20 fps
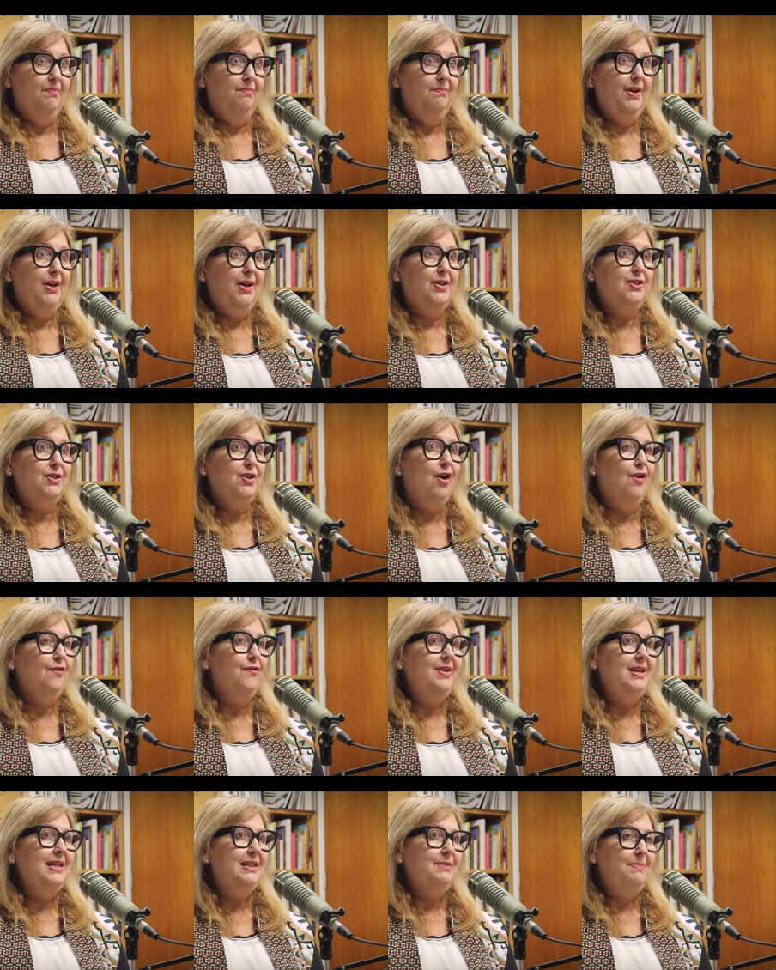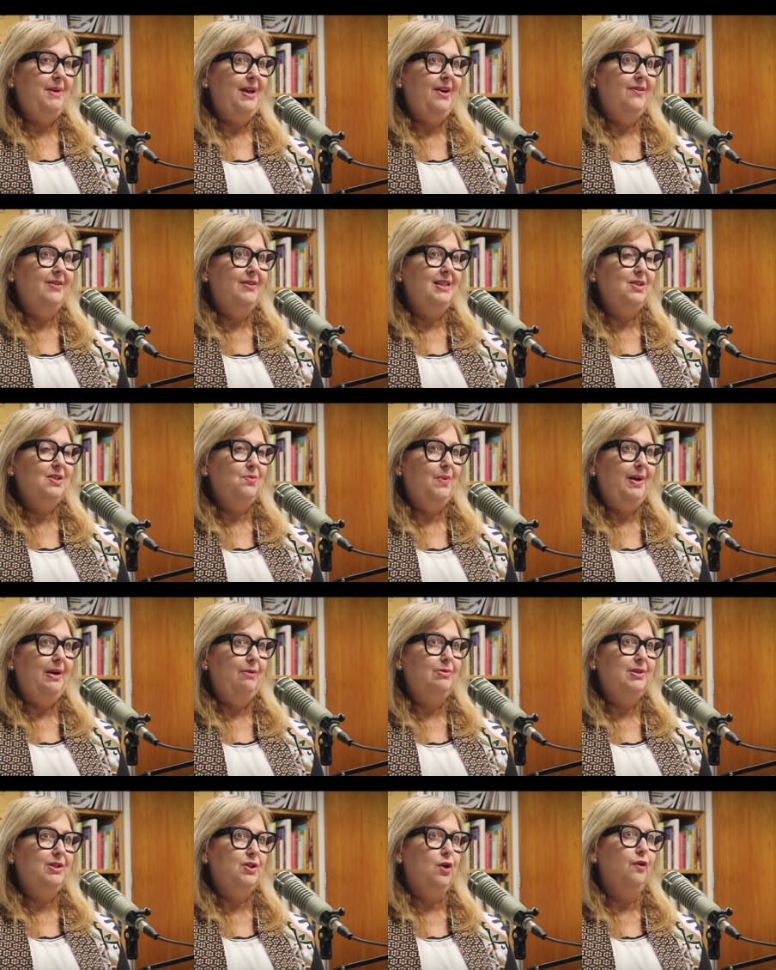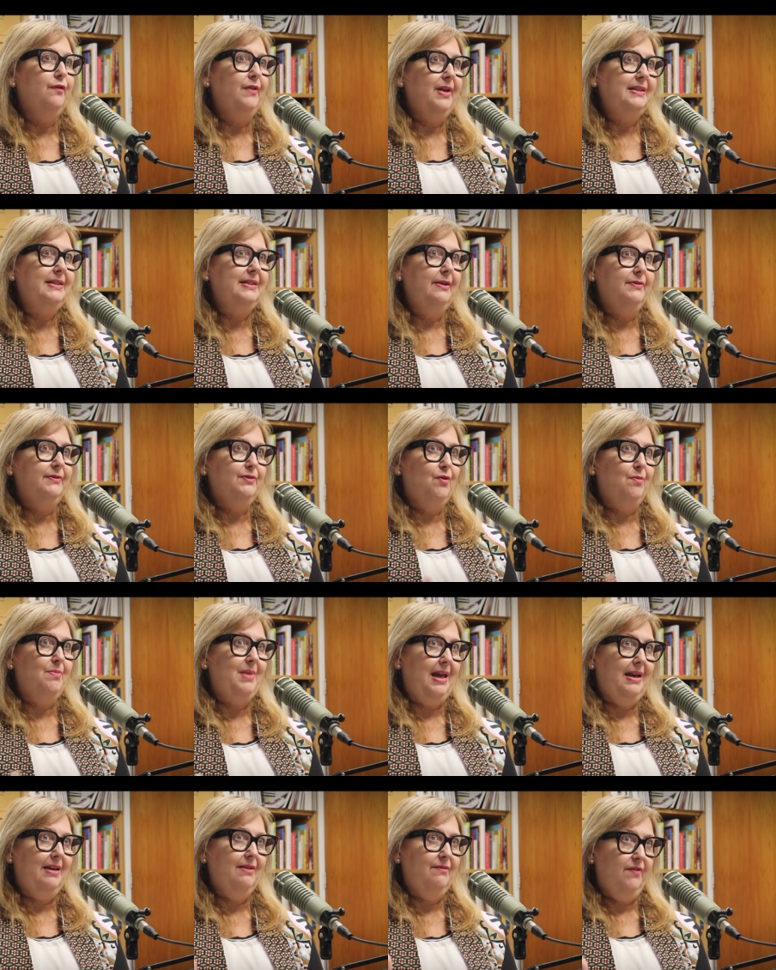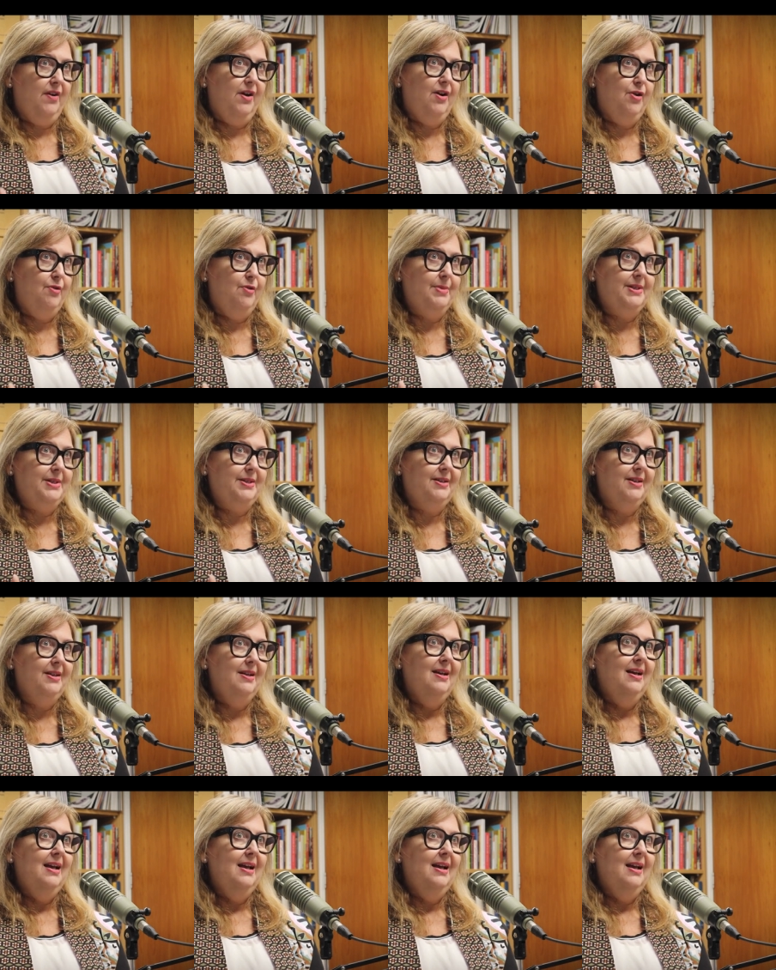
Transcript: Because often as parents, we resolve ourselves from that environment